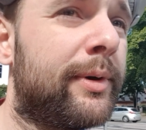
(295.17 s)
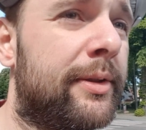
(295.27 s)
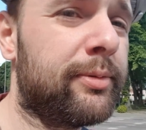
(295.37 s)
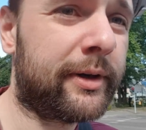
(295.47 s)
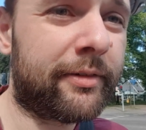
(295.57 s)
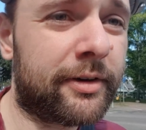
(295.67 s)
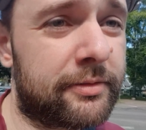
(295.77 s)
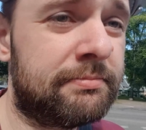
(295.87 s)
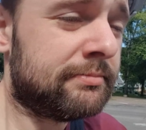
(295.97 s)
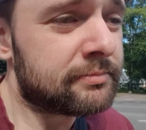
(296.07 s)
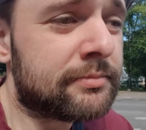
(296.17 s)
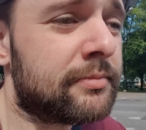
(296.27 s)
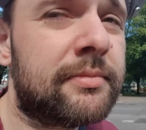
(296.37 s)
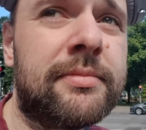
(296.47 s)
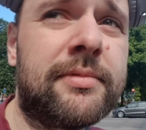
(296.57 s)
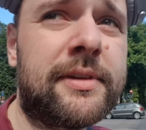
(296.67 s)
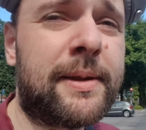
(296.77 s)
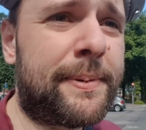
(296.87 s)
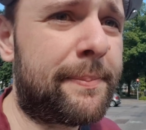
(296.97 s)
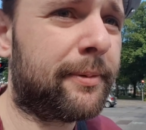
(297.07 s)
with whatever
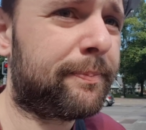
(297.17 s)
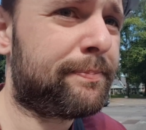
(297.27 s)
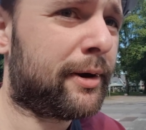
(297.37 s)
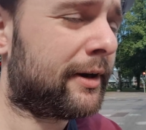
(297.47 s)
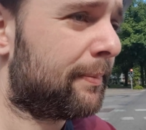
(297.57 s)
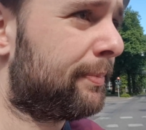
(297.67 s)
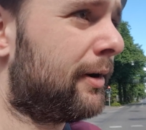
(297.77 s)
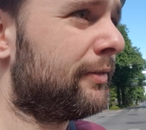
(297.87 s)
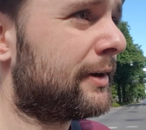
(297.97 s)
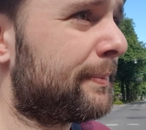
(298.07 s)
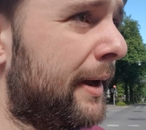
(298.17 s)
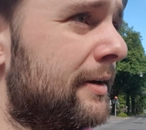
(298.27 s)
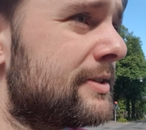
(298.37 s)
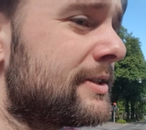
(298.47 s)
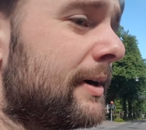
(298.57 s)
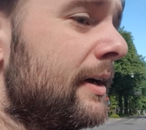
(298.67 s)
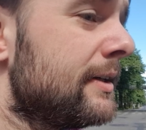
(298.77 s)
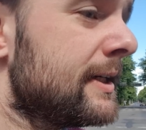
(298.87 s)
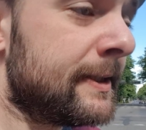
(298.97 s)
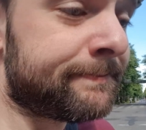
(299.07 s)
the people put up on their pens. Right?
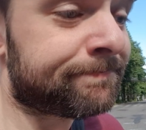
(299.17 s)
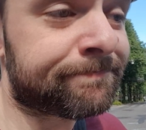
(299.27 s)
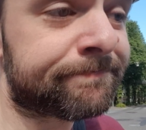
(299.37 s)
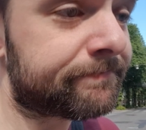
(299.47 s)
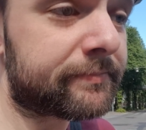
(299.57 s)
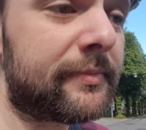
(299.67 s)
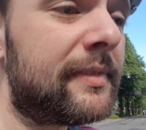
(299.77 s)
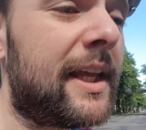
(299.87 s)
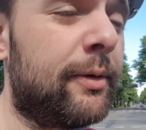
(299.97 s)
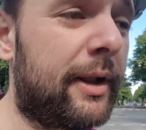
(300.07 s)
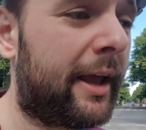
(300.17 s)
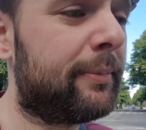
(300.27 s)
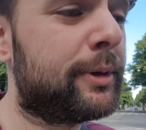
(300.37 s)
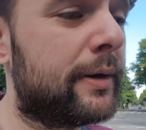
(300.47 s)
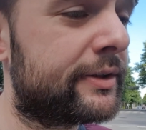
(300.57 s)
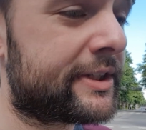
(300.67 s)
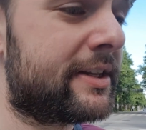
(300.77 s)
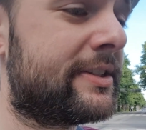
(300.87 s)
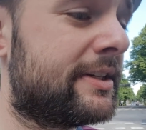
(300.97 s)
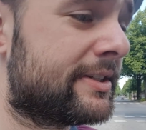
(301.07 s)
It will help you
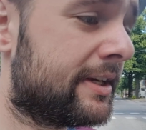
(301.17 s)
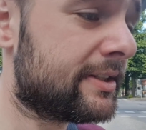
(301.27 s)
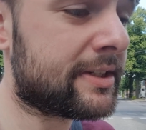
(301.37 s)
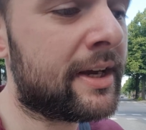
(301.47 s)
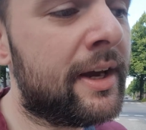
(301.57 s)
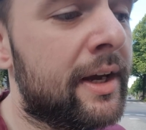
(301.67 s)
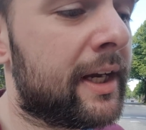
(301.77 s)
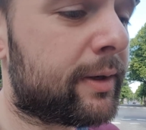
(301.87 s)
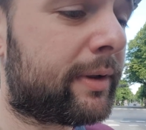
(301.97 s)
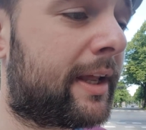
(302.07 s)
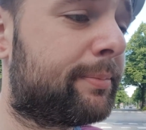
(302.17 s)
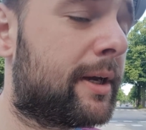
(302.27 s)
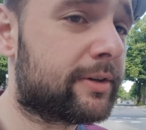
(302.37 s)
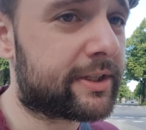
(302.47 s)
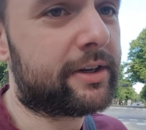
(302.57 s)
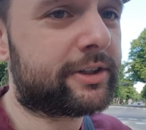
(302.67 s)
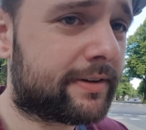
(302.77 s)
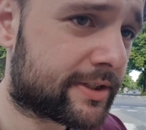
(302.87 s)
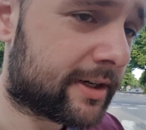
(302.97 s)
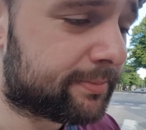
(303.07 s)
understand CSS it will help you understand
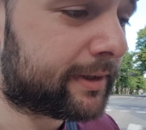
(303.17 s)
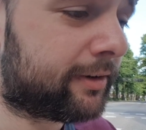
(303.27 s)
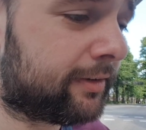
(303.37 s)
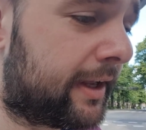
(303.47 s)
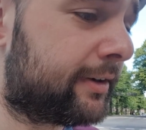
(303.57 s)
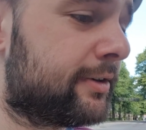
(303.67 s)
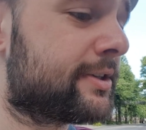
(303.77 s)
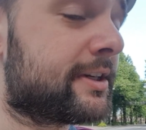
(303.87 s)
JavaScript and all that good